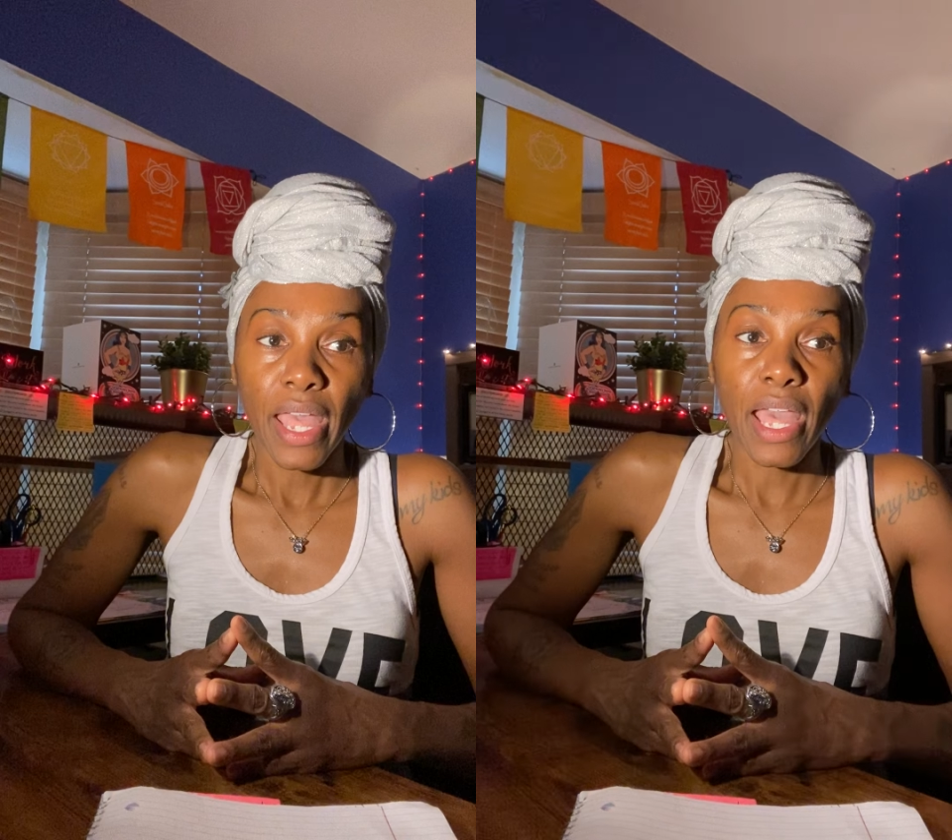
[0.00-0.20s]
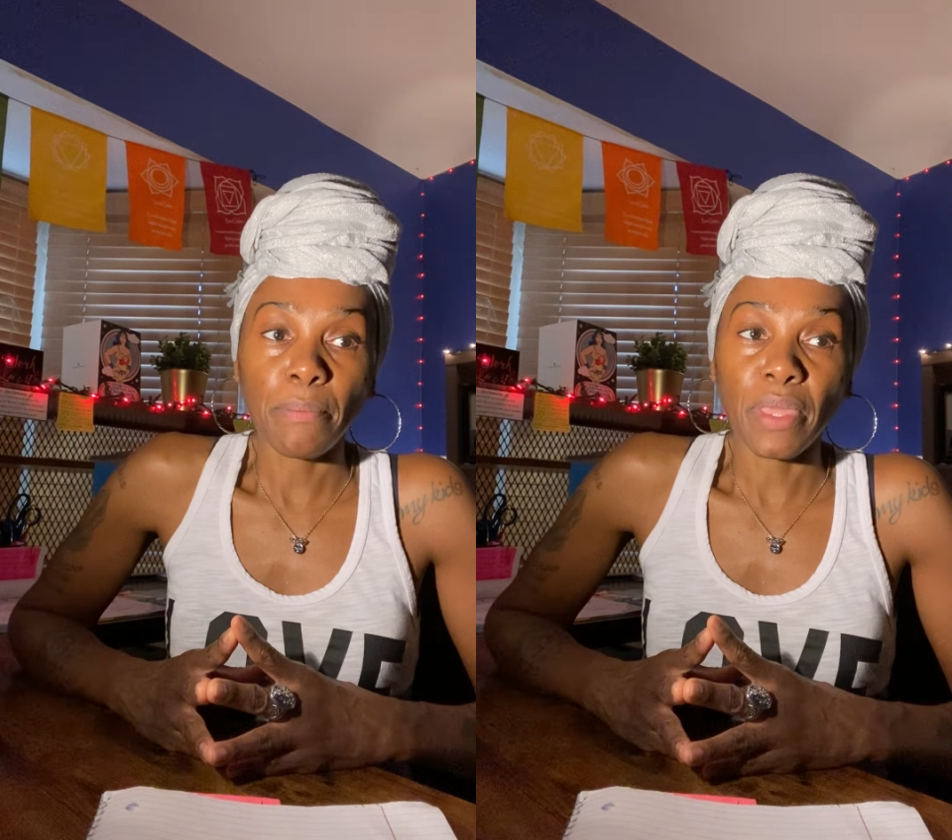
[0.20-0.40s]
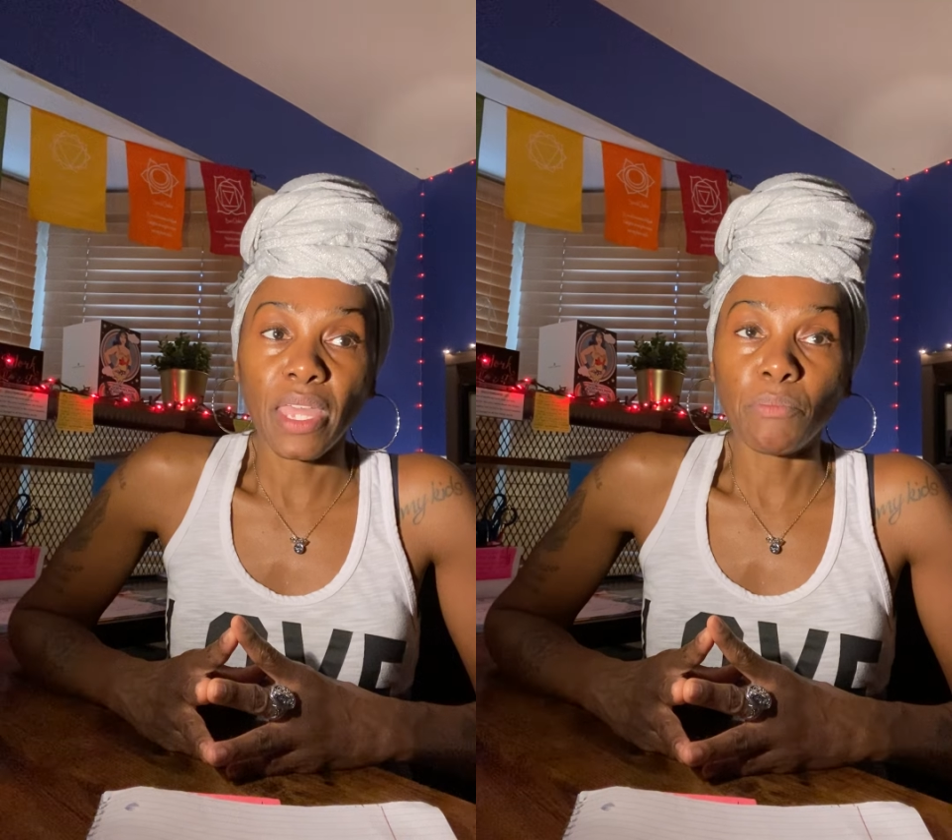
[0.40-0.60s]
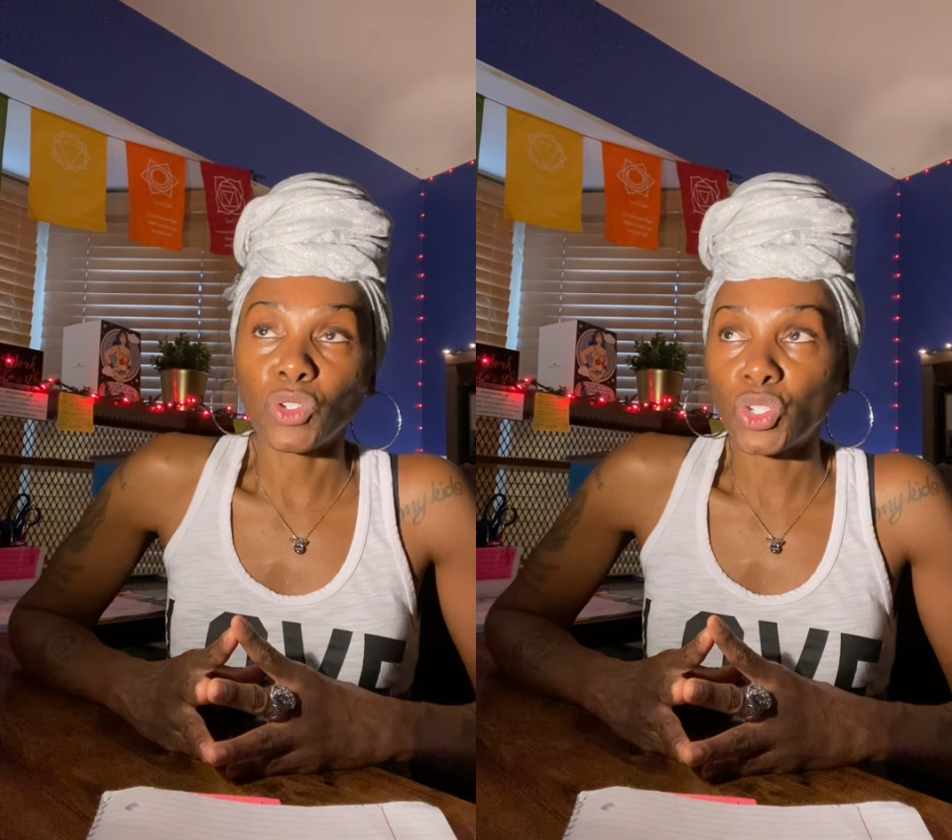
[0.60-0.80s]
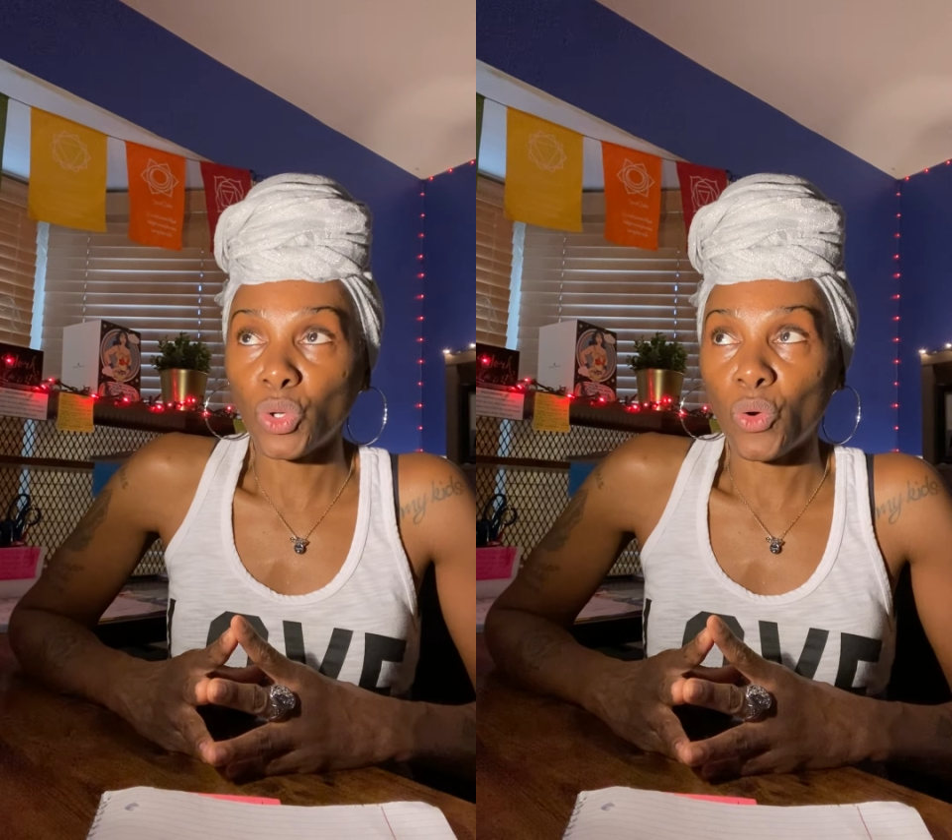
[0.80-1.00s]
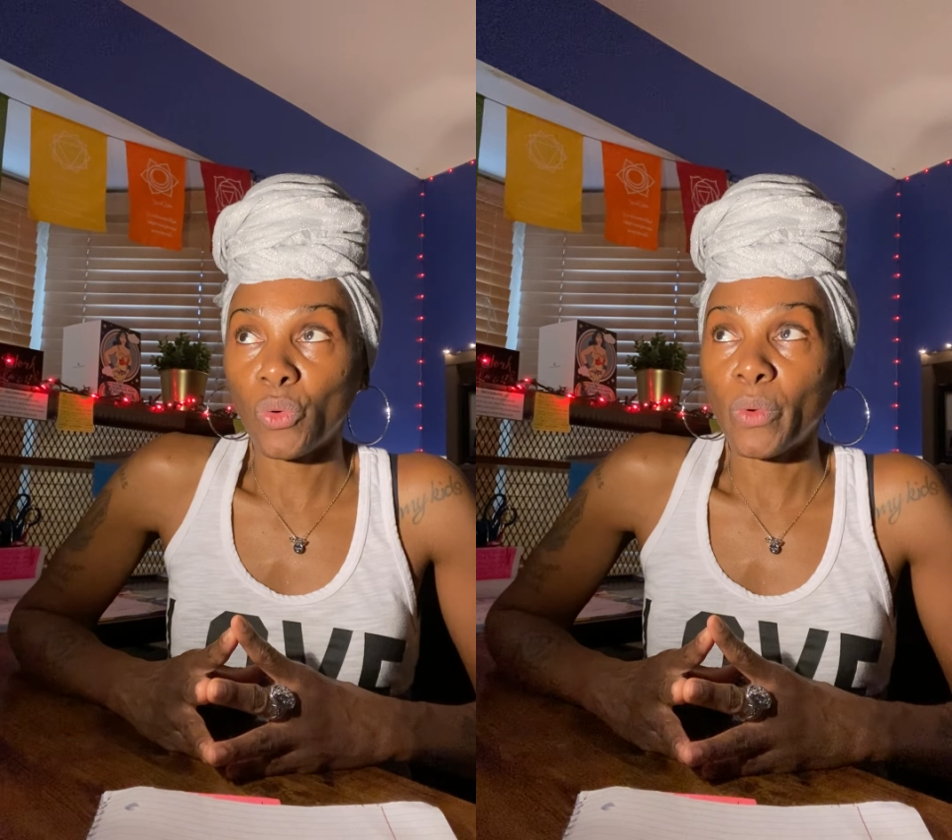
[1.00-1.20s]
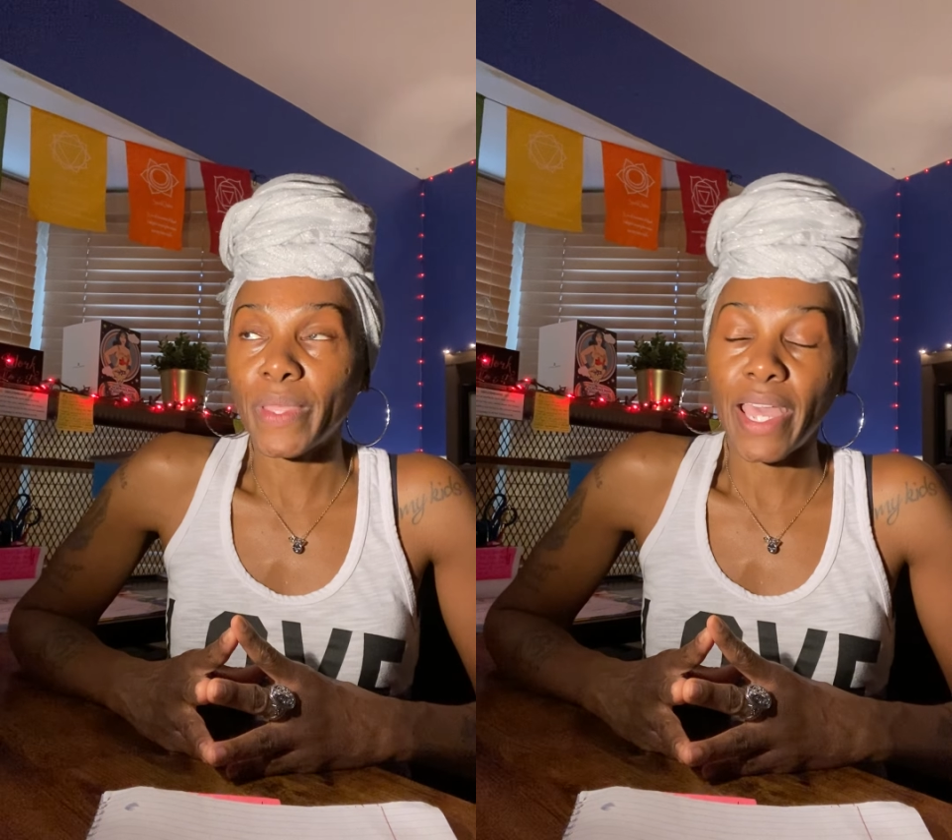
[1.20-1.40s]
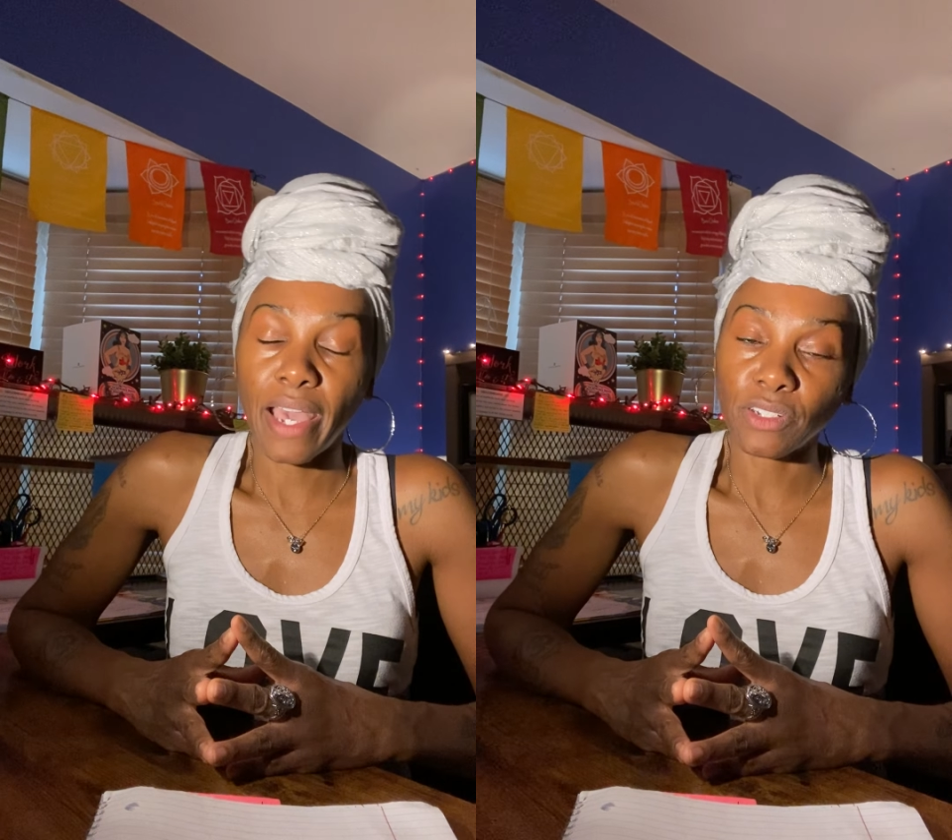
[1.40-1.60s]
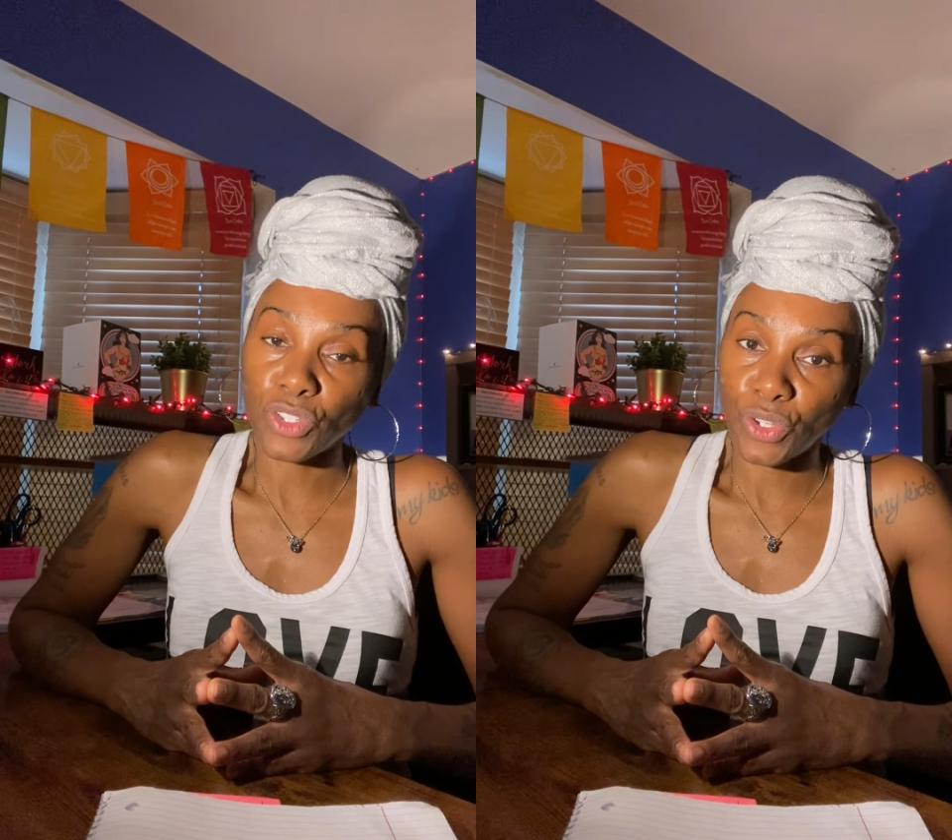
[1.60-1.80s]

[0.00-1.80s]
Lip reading: and be mature when we handle